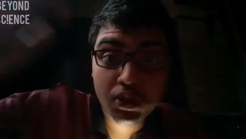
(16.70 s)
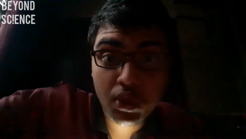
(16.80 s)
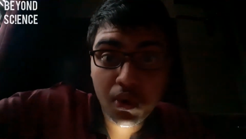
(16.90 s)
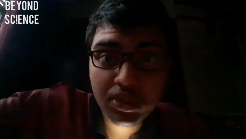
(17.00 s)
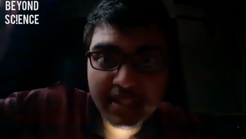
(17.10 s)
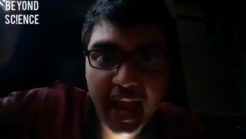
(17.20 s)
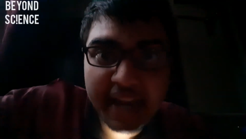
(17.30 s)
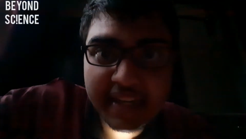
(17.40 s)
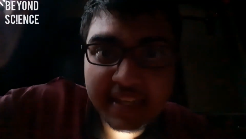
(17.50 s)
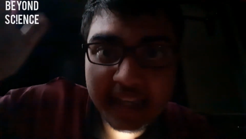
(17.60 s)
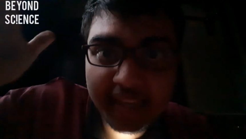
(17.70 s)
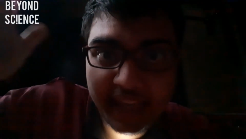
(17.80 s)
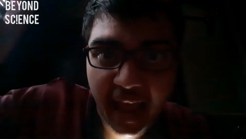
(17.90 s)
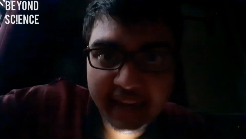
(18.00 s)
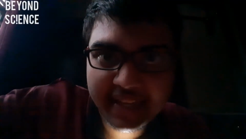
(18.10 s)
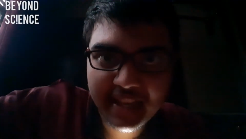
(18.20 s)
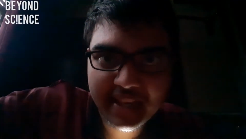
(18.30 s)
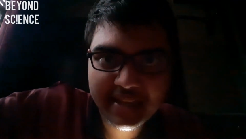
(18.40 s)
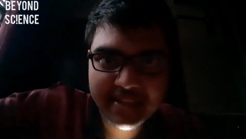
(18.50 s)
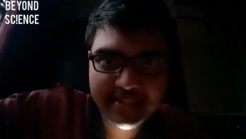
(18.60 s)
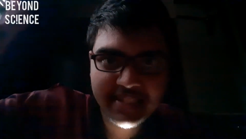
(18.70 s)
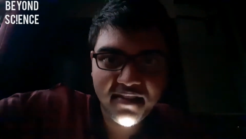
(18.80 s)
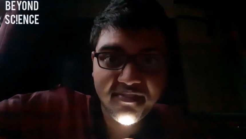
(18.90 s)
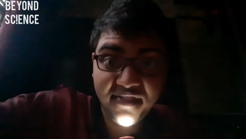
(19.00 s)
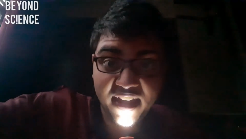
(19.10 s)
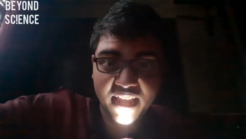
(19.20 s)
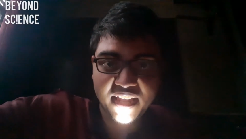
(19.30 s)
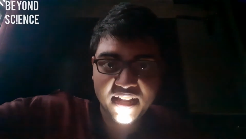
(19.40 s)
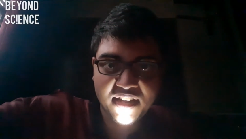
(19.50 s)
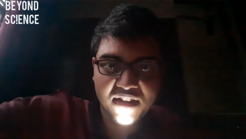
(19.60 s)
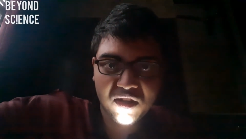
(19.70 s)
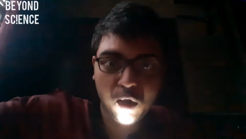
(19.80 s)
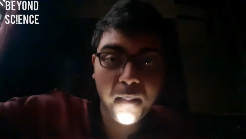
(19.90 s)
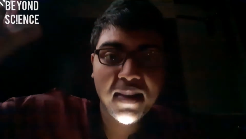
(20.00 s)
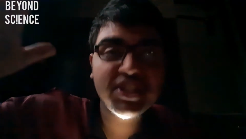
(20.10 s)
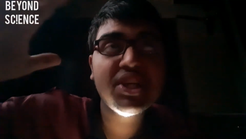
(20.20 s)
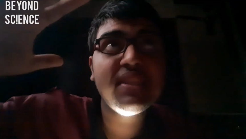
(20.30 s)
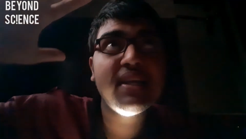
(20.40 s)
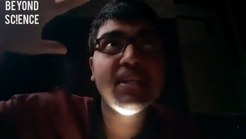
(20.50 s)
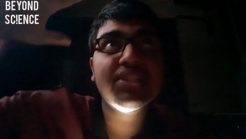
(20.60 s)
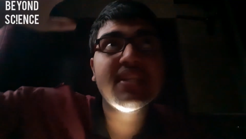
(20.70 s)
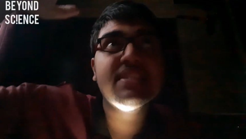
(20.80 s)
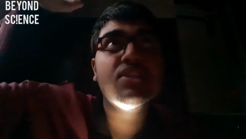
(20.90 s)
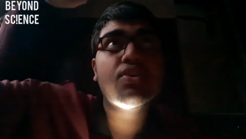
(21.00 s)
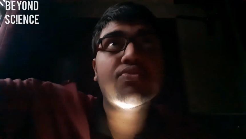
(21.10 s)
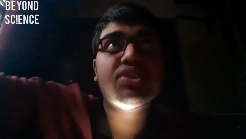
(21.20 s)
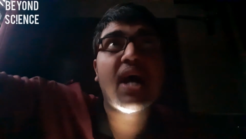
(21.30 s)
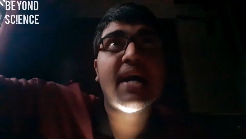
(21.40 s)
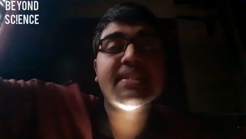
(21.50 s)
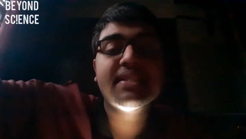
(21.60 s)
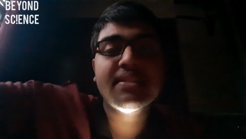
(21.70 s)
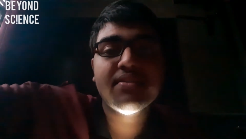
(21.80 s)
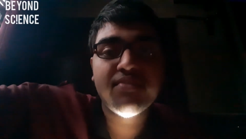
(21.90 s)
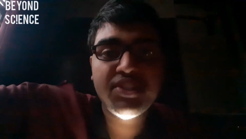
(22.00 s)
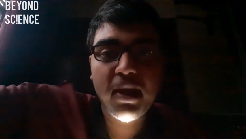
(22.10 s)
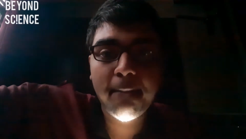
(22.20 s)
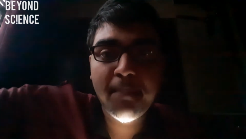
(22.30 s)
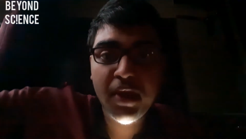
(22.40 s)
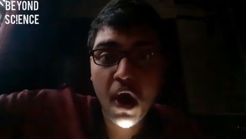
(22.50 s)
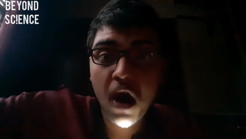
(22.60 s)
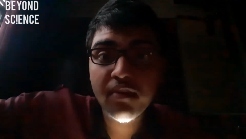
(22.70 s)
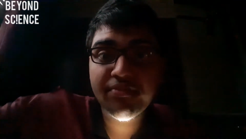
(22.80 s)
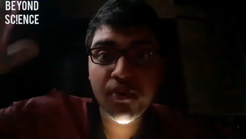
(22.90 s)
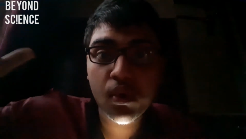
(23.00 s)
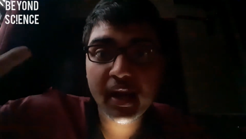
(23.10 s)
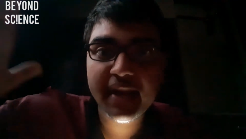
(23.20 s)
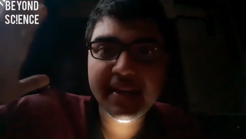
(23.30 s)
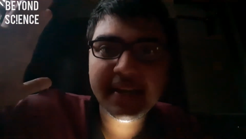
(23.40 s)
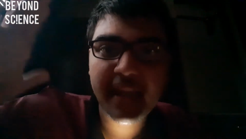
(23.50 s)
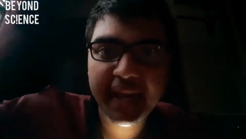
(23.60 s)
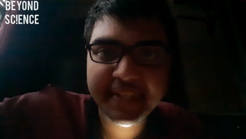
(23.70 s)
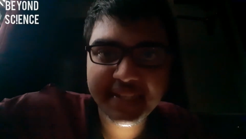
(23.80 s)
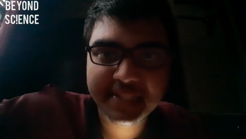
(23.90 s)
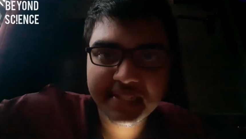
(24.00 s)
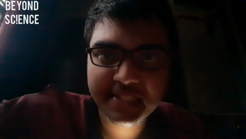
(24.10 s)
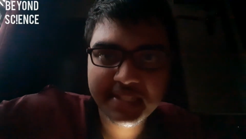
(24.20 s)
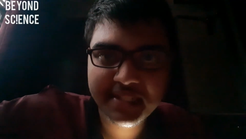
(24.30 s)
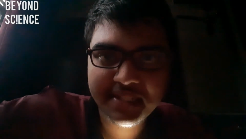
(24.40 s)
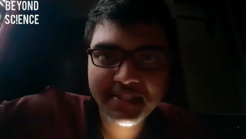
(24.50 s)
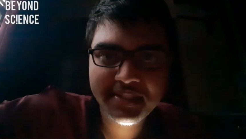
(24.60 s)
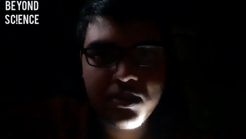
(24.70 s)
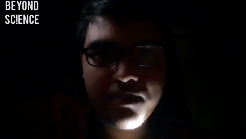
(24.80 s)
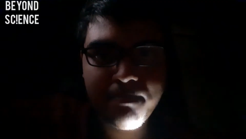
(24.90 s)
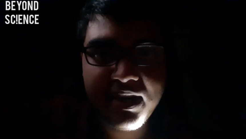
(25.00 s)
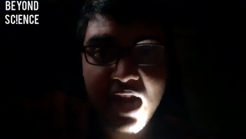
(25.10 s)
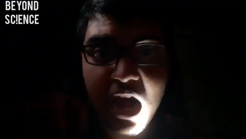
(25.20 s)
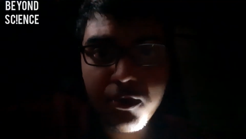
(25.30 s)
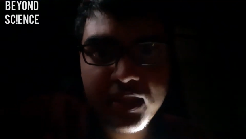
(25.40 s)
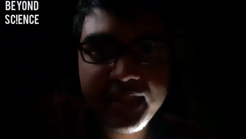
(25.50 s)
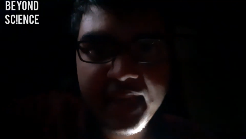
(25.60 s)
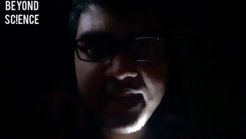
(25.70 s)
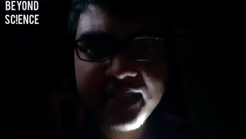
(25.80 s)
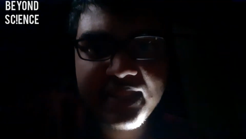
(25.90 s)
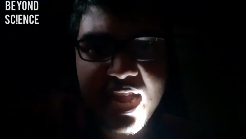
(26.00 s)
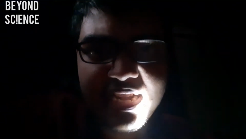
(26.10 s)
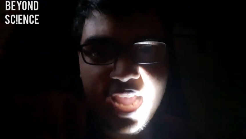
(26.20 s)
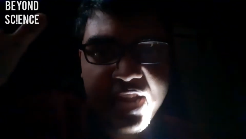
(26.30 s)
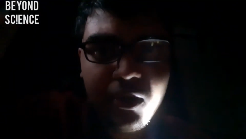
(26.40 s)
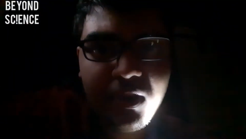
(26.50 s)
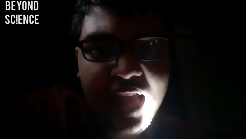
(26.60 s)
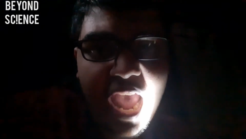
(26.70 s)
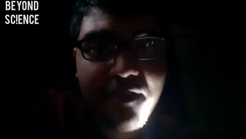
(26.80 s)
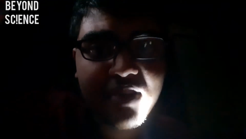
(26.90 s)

So standard candle is the way to measure the distances of stars which are beyond 400 light years. But now the thing is that I don't have